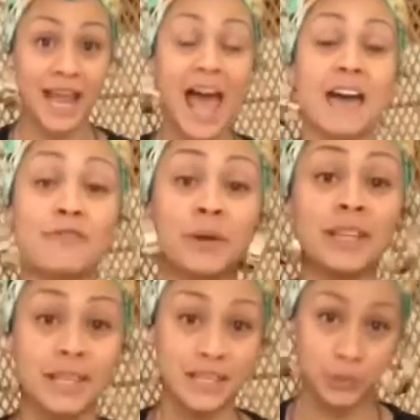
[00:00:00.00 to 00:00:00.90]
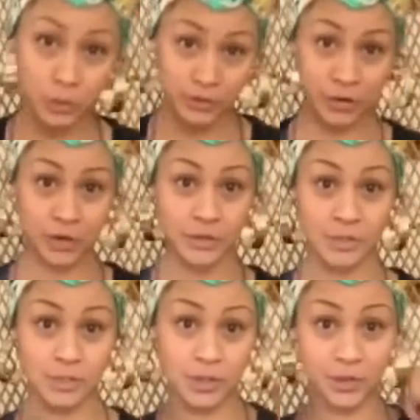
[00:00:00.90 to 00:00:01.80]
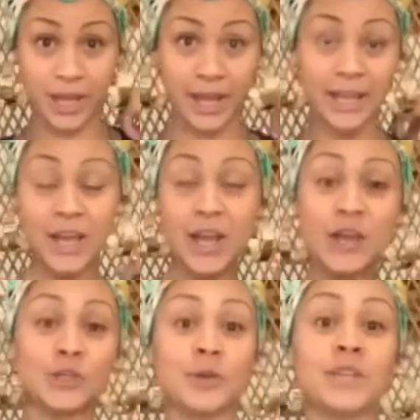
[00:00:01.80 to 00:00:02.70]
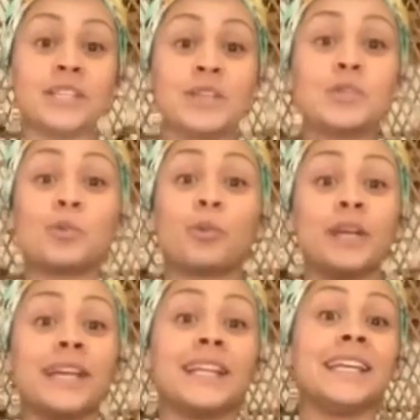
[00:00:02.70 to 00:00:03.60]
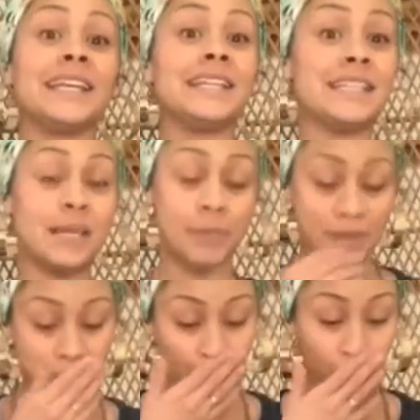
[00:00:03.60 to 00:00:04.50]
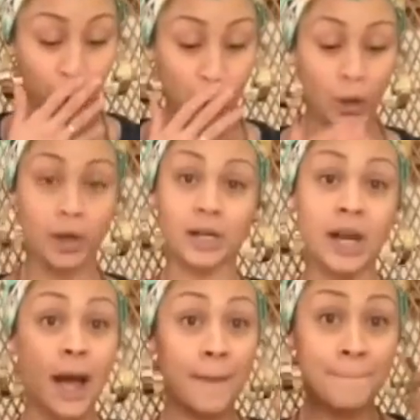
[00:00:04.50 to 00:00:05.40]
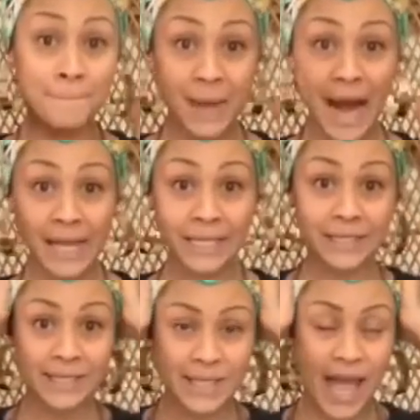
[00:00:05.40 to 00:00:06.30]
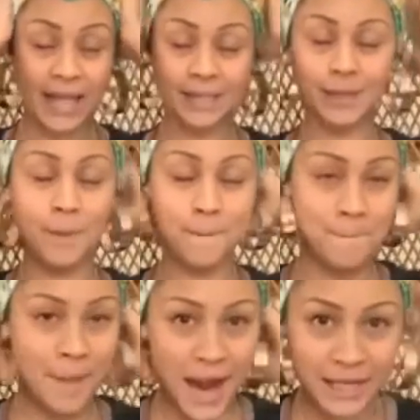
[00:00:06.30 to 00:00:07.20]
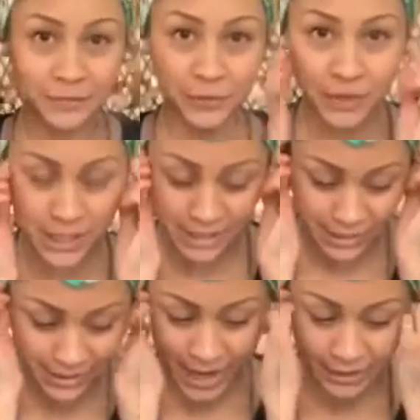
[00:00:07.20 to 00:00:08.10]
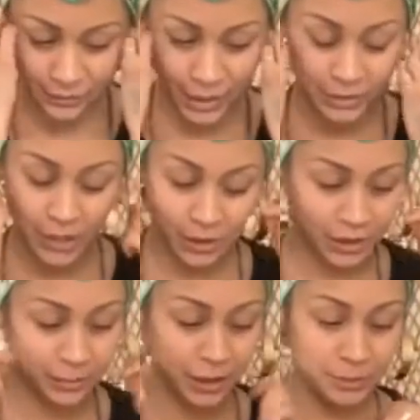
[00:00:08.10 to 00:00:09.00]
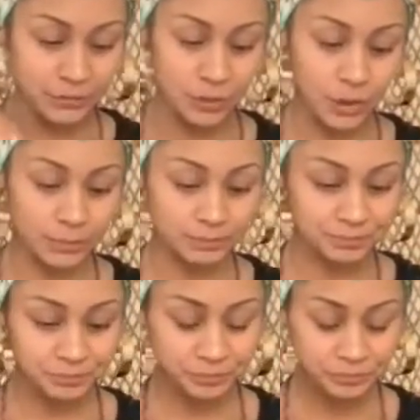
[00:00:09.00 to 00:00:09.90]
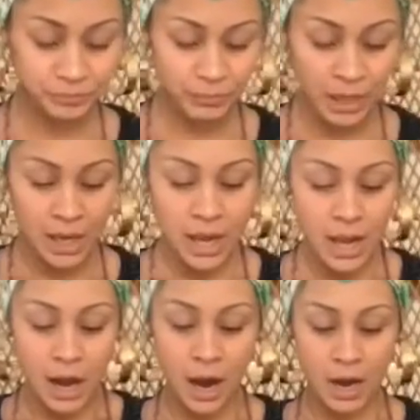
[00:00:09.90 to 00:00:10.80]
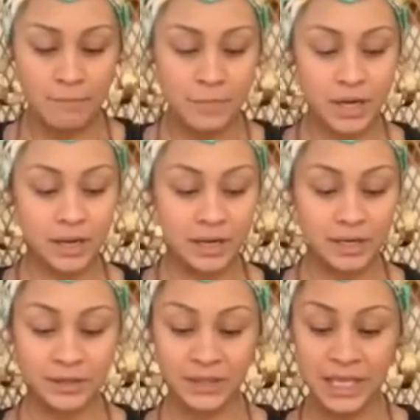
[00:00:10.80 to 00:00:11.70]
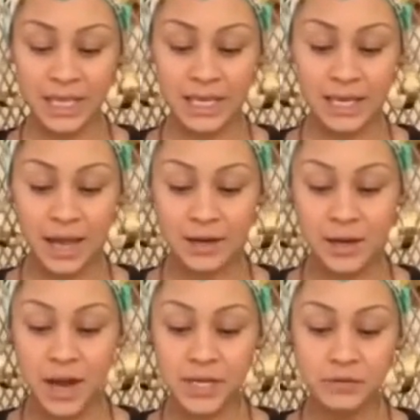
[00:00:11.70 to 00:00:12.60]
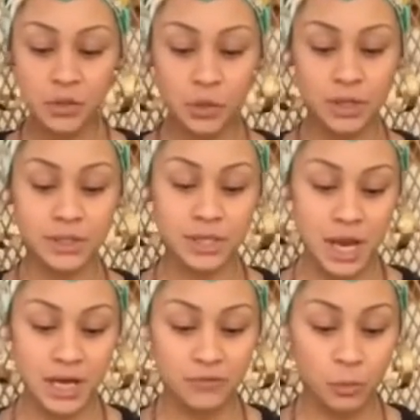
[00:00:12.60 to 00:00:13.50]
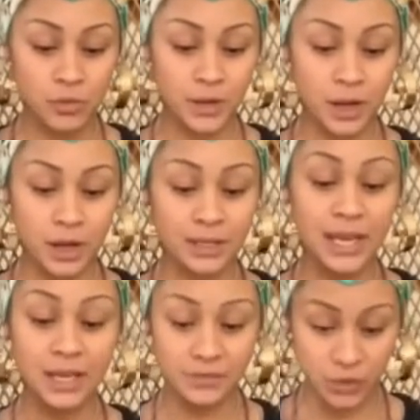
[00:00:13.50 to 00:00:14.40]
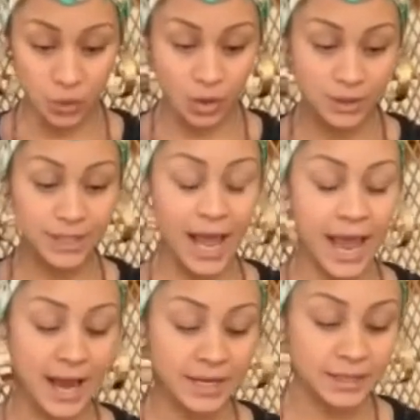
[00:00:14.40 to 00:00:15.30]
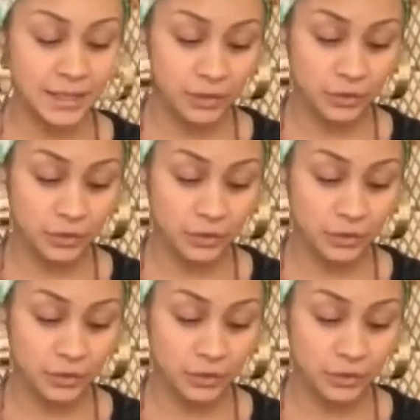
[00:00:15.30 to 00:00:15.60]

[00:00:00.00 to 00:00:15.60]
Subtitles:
and everything is reversed, okay? So this is really deep internal work. Mindset, mindfulness, exactly what I was talking about before. The Knight of Swords, the King of Swords, and the